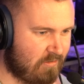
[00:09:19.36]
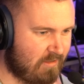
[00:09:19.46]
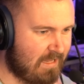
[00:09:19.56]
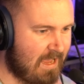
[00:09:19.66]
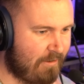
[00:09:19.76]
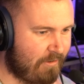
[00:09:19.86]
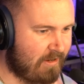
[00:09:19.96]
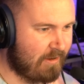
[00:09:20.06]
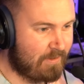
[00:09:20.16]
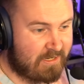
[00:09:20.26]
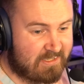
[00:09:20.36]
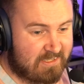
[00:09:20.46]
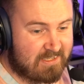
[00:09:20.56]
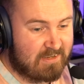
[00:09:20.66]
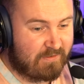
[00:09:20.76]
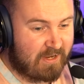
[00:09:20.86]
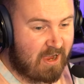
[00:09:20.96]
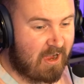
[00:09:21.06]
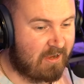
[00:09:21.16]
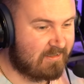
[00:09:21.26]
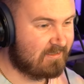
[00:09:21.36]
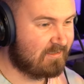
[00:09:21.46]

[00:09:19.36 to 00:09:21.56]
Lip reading: Larry. I mean, it's a TVR,